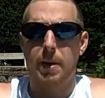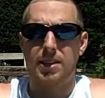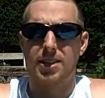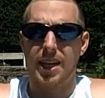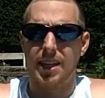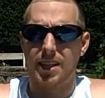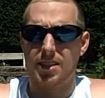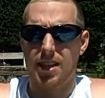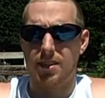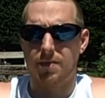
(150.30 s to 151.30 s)
Pettis taking
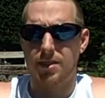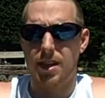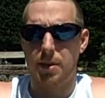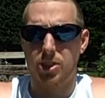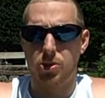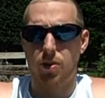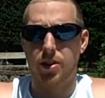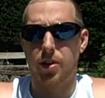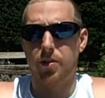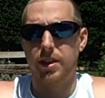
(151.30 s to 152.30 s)
this on
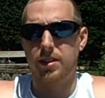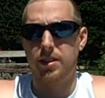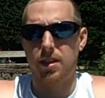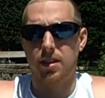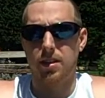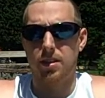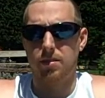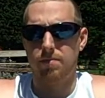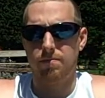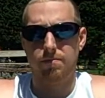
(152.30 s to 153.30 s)
semi-short notice
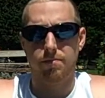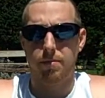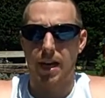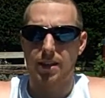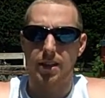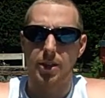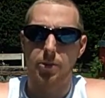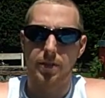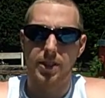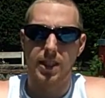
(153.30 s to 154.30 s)
back to the
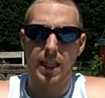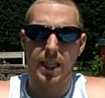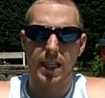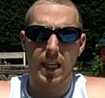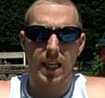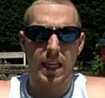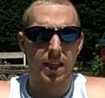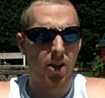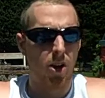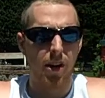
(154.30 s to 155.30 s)
UFC. He
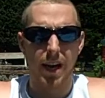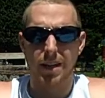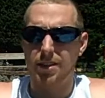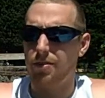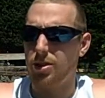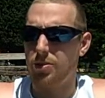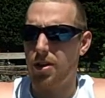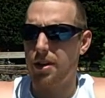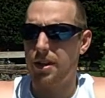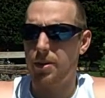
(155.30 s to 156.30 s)
did all right his first
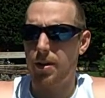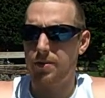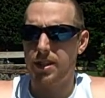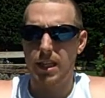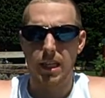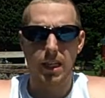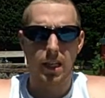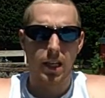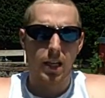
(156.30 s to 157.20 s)
run in the UFC.